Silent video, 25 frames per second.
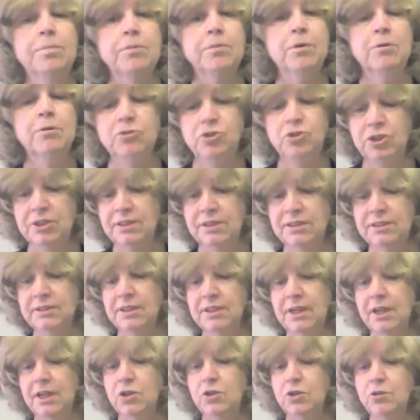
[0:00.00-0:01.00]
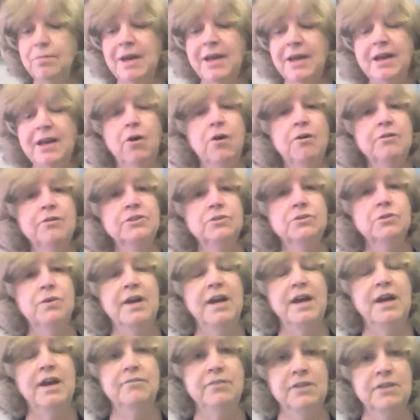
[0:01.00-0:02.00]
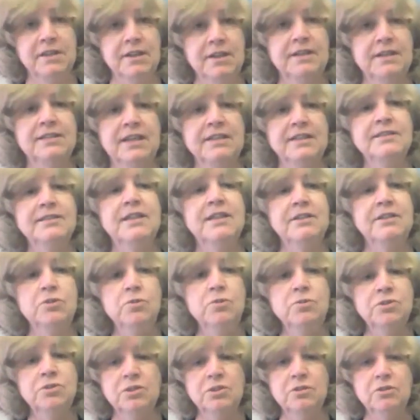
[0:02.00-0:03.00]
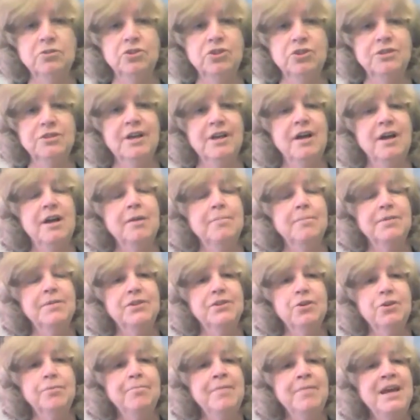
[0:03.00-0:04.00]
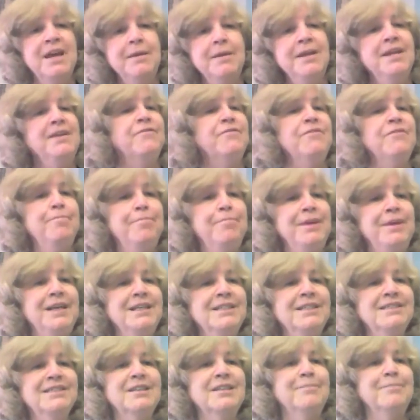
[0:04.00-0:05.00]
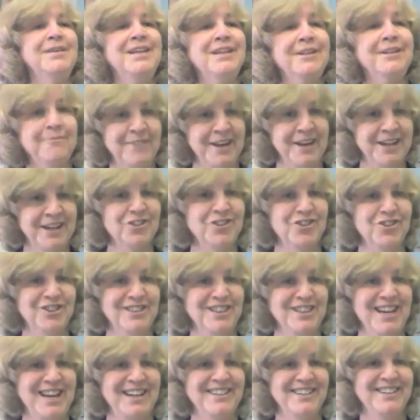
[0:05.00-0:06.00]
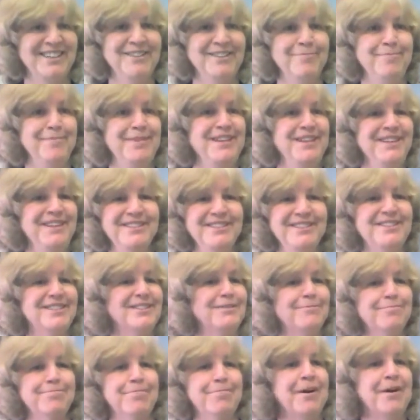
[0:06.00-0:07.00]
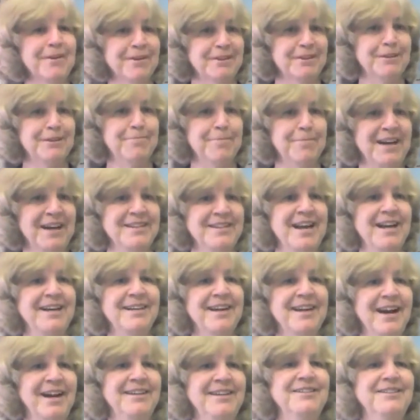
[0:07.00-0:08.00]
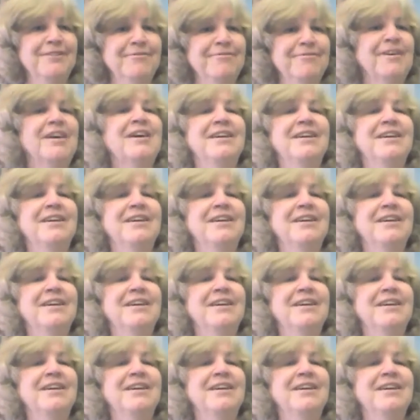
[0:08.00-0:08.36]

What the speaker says: approaches, you may also have, as I said, new solutions, but there may even be some innovation that could be sparked by that kind of,